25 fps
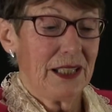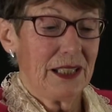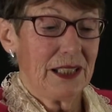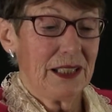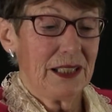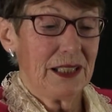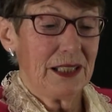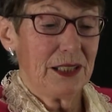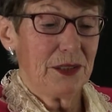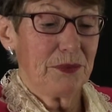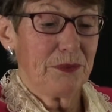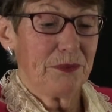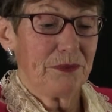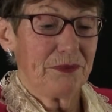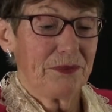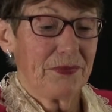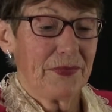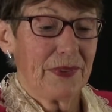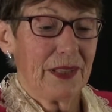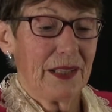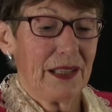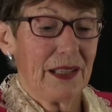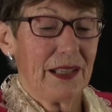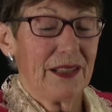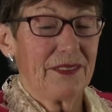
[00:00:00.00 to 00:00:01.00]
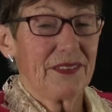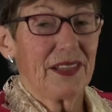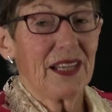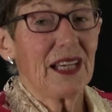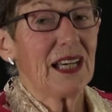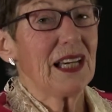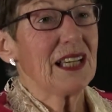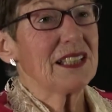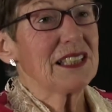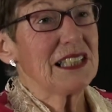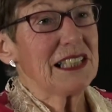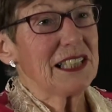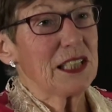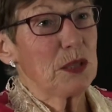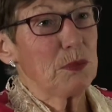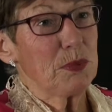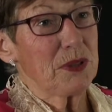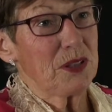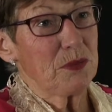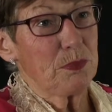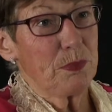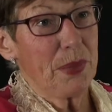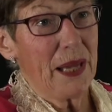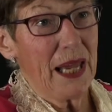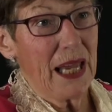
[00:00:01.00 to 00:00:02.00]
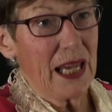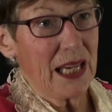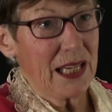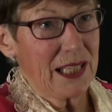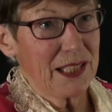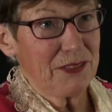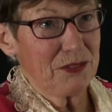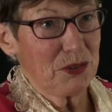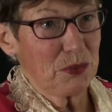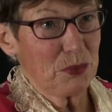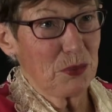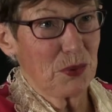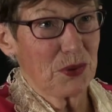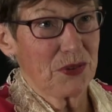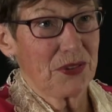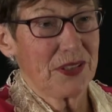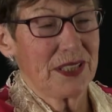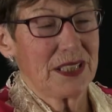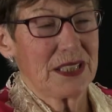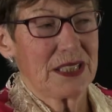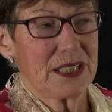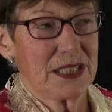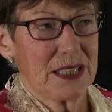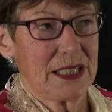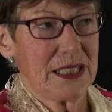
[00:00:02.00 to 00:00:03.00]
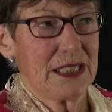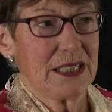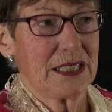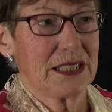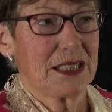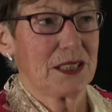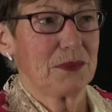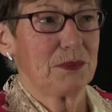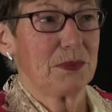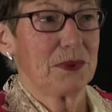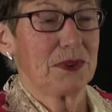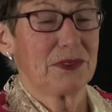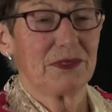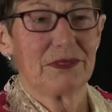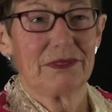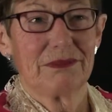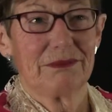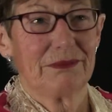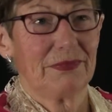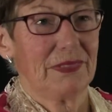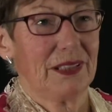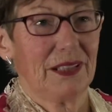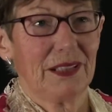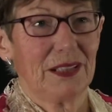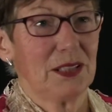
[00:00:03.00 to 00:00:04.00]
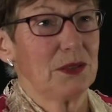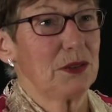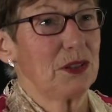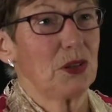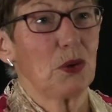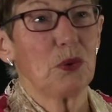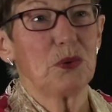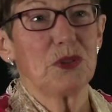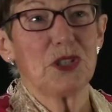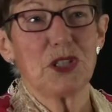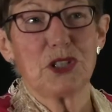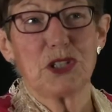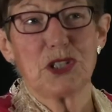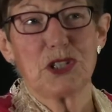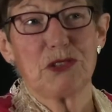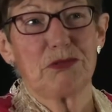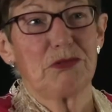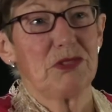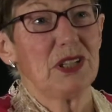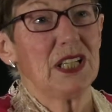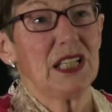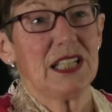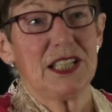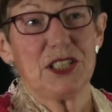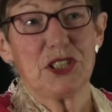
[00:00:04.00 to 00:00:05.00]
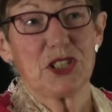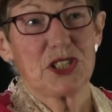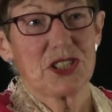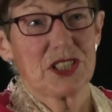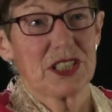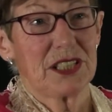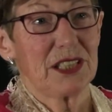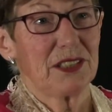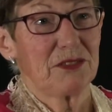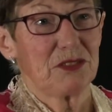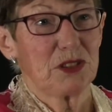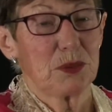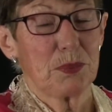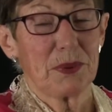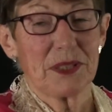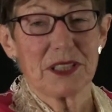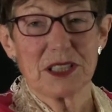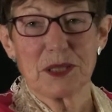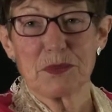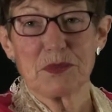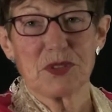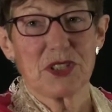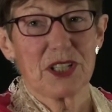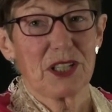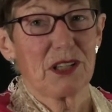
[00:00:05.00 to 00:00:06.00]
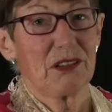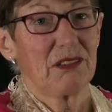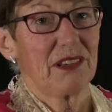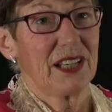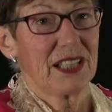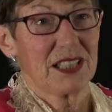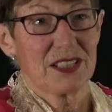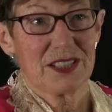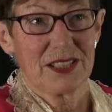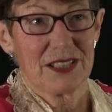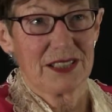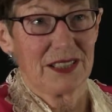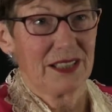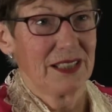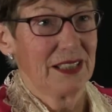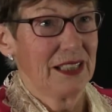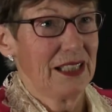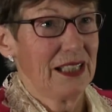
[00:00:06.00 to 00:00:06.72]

They had a little bit of pay for what they did, but only really just enough to buy some cigarettes, and